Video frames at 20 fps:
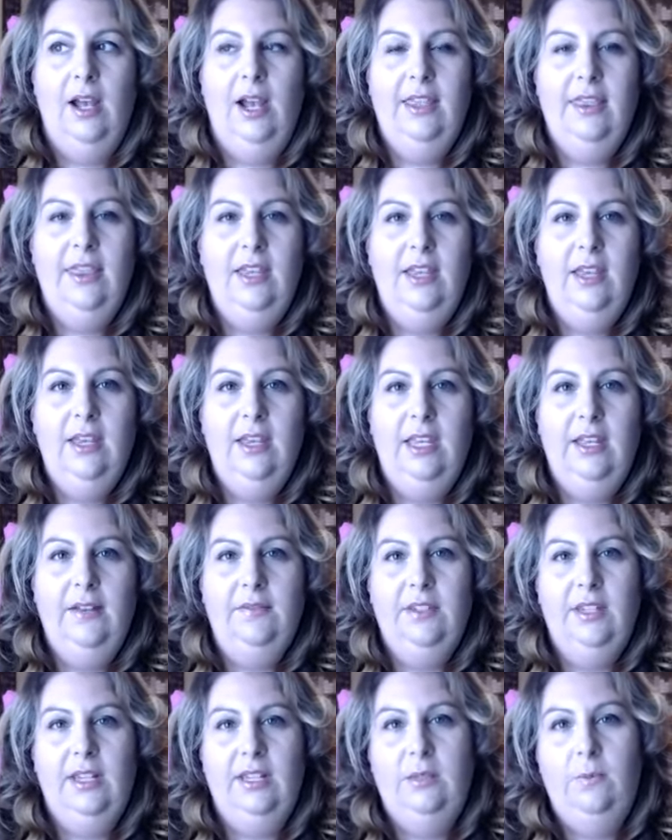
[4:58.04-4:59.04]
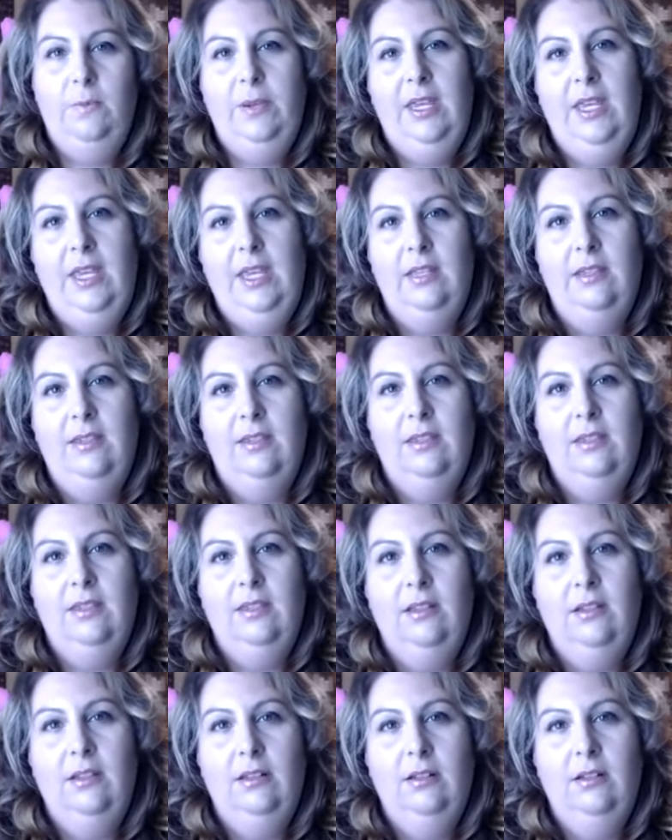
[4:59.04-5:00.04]
I think it gives us
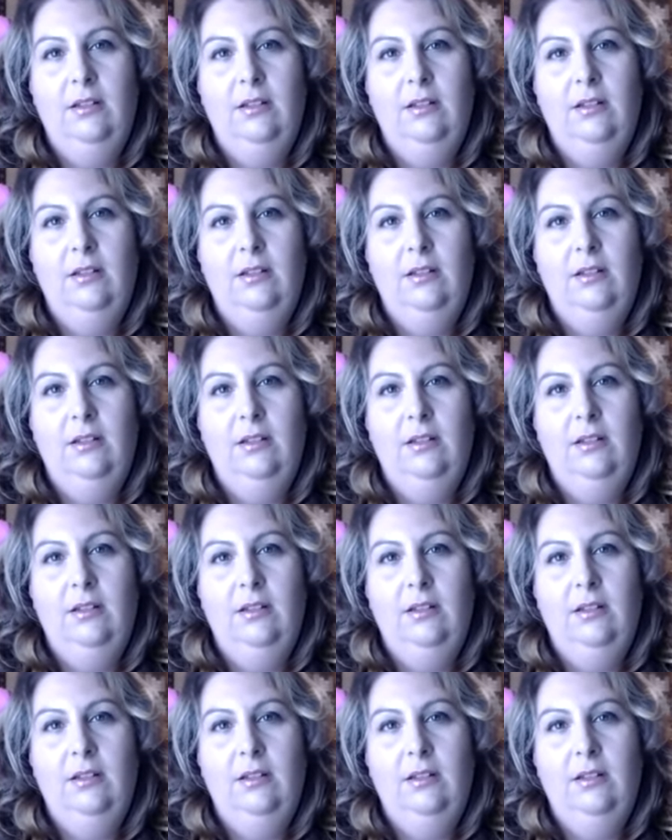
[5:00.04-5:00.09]
peace